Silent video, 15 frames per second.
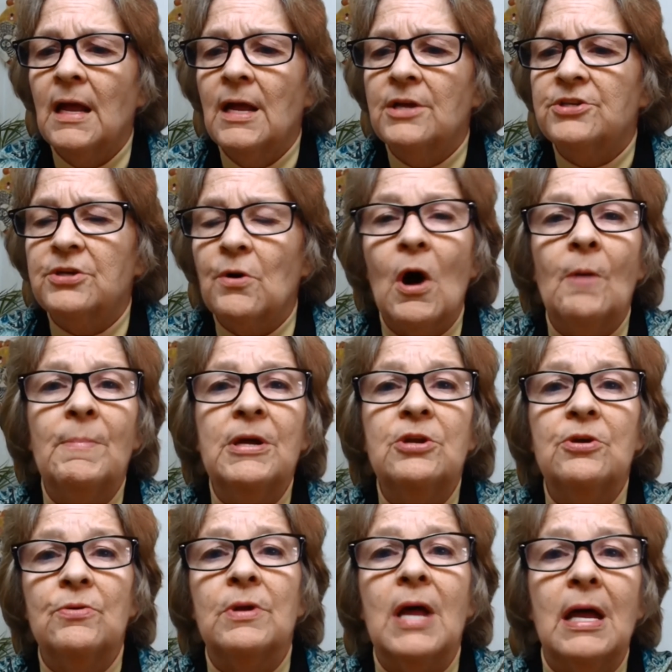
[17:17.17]
so I'll be
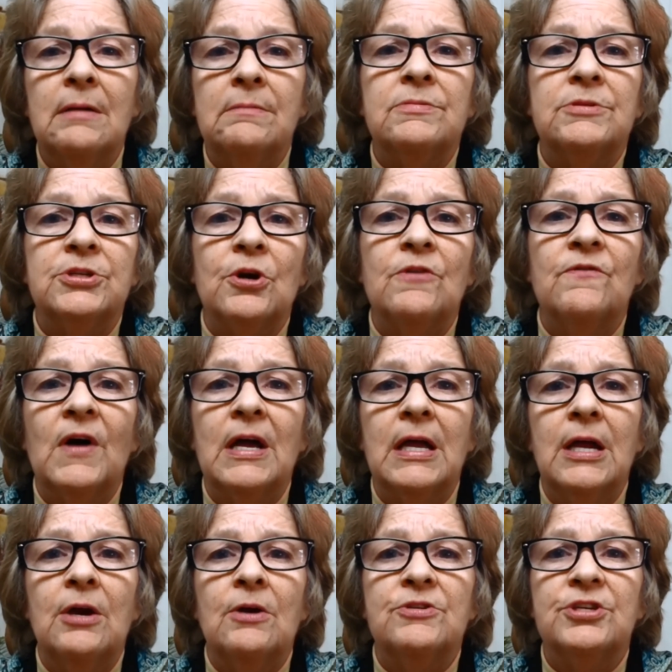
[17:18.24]
doing that survey
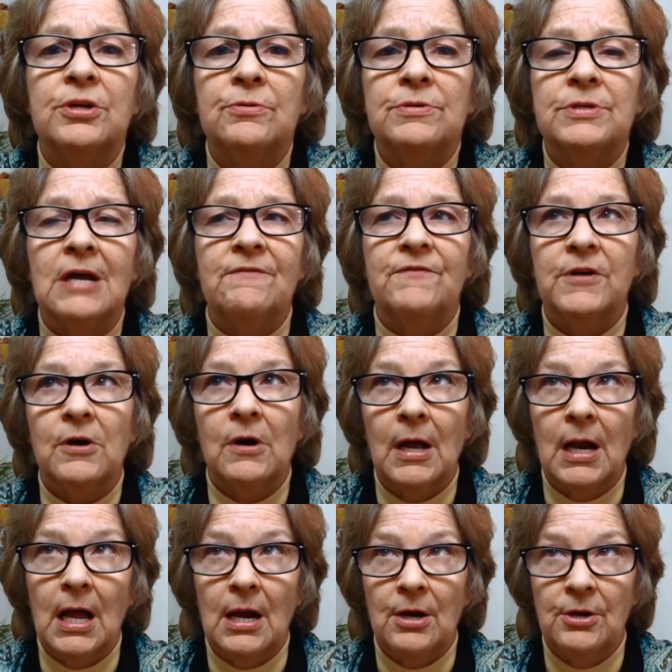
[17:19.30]
here as soon as I figure
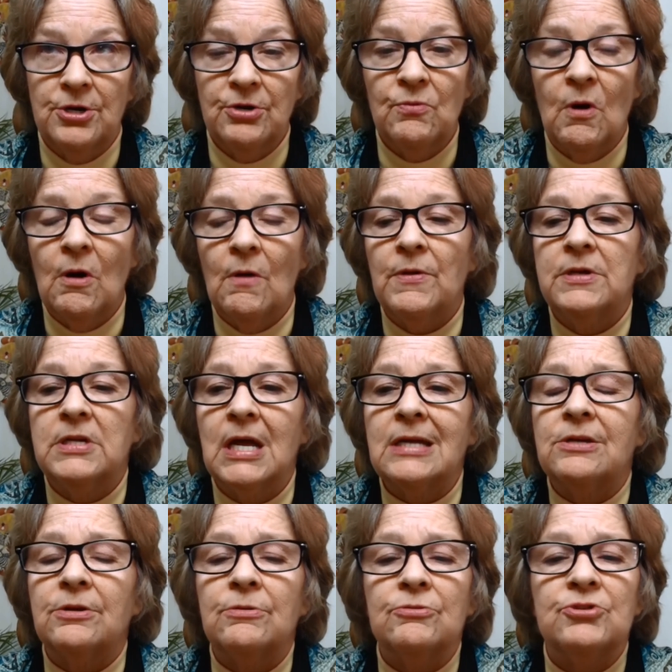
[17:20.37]
out how to do all the
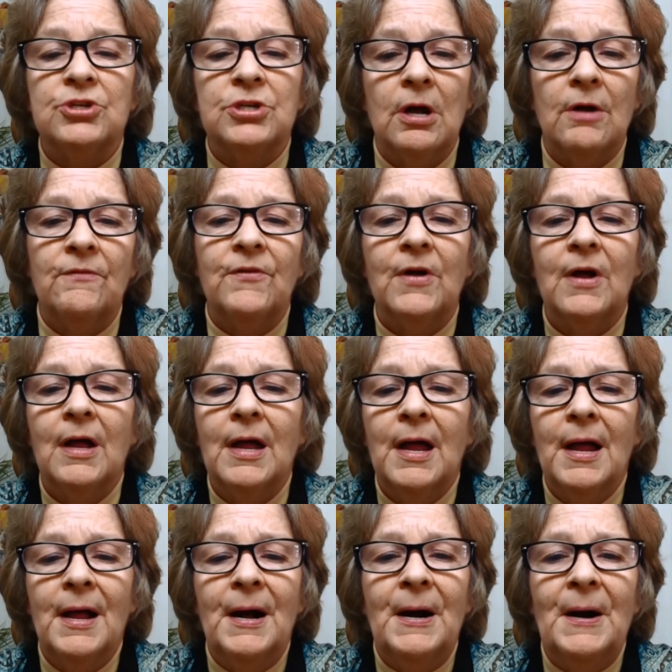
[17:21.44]
technical stuff.
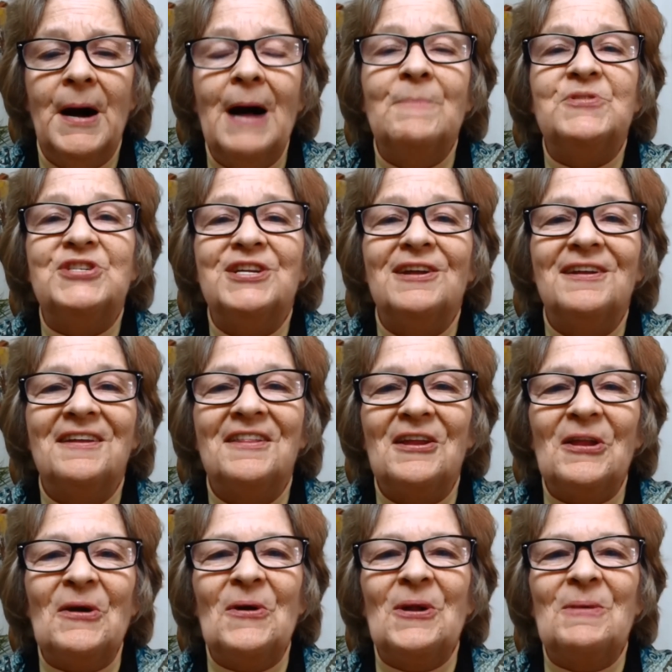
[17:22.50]
I'm still in the
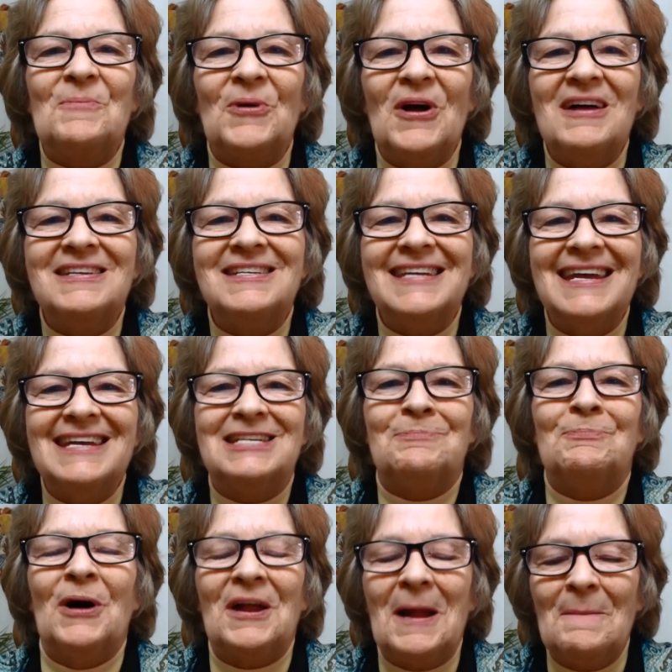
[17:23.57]
learning process,
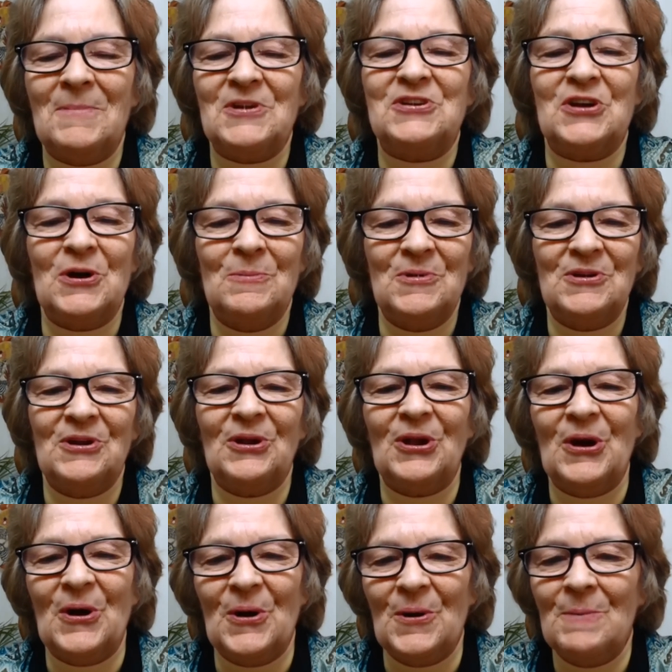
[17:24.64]
but I'm determined to
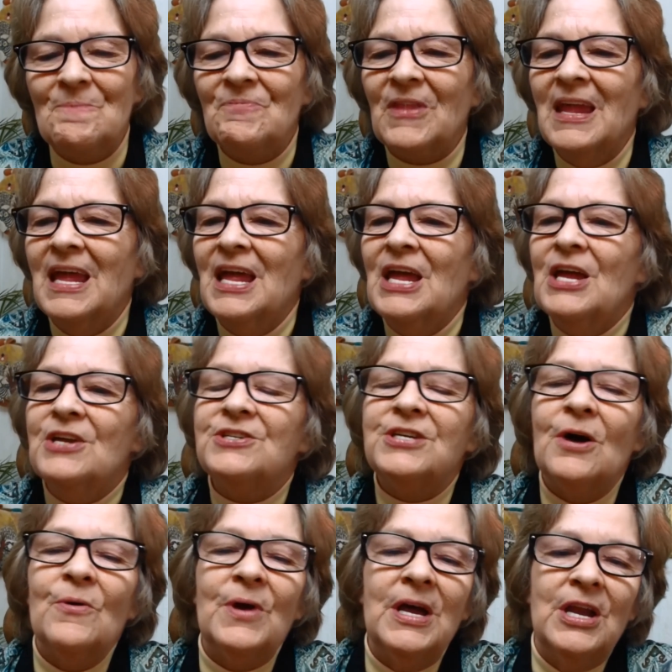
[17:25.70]
learn.
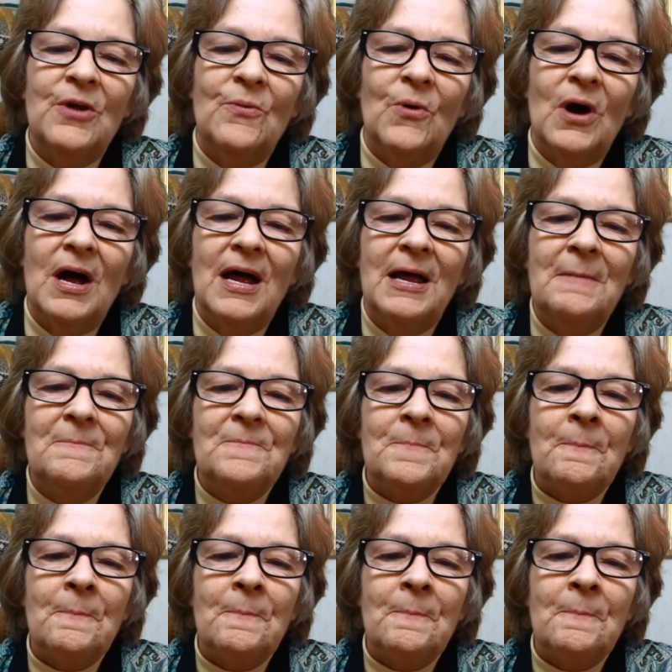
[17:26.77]
So anyway,